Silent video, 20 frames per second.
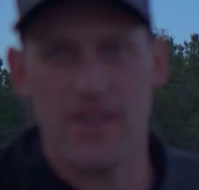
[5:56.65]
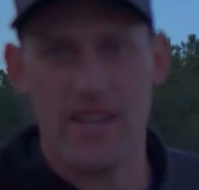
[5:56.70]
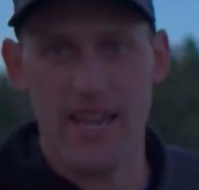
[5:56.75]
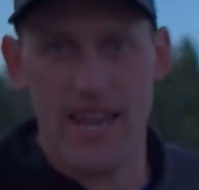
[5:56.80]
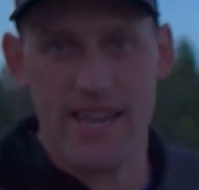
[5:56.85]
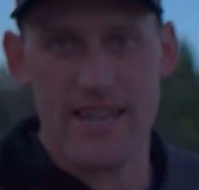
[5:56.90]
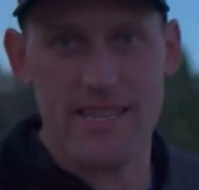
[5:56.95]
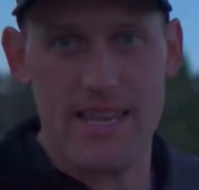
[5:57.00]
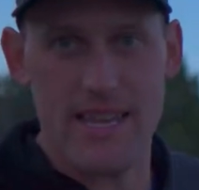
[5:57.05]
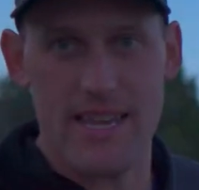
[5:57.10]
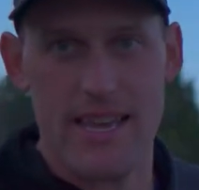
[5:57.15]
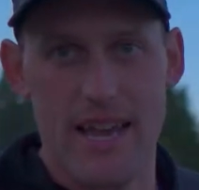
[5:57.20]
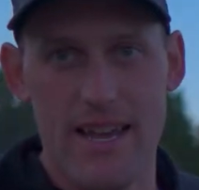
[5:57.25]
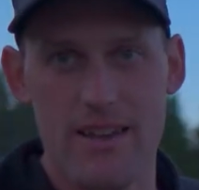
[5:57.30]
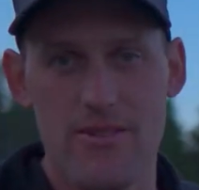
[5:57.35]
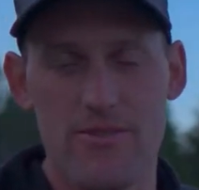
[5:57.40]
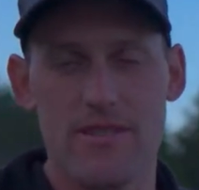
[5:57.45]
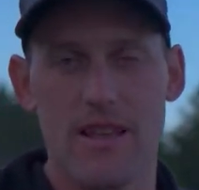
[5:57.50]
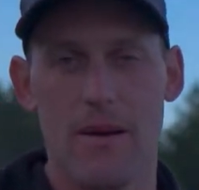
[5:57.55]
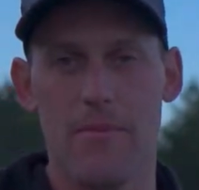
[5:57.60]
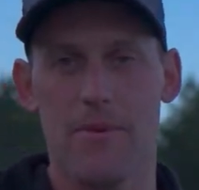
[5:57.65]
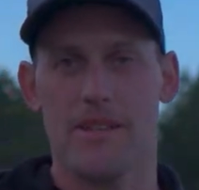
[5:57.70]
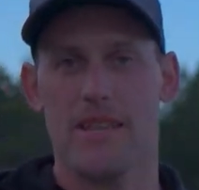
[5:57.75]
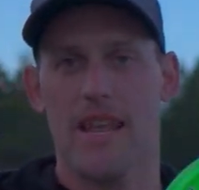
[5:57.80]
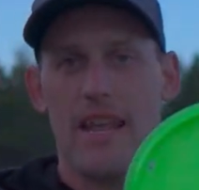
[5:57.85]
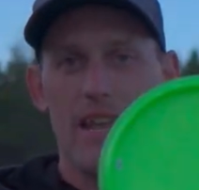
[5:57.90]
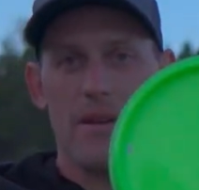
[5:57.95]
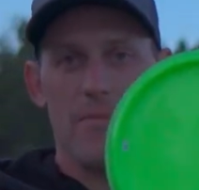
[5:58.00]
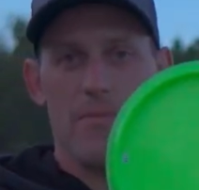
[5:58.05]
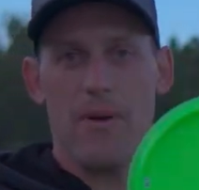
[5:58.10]
kicks and giggles, I'm gonna
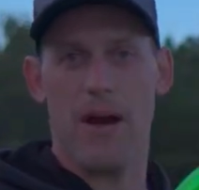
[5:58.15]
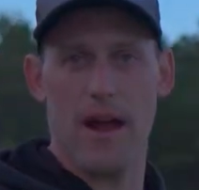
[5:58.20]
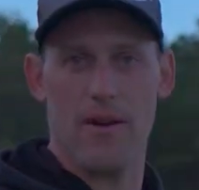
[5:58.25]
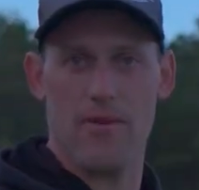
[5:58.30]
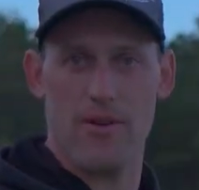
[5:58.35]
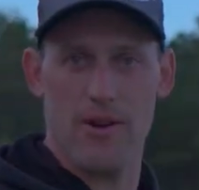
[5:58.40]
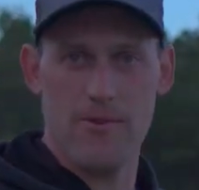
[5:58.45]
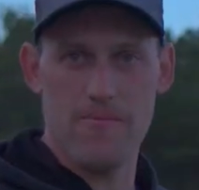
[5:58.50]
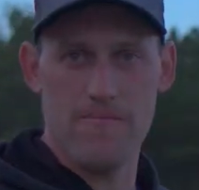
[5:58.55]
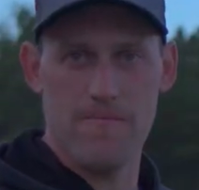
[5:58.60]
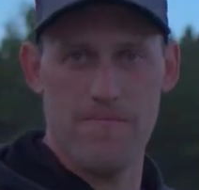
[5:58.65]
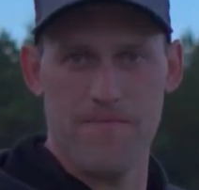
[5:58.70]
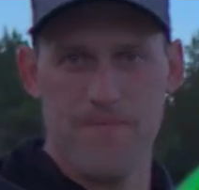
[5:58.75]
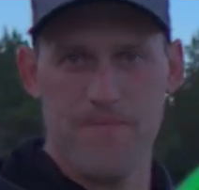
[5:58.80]
take a Pyro,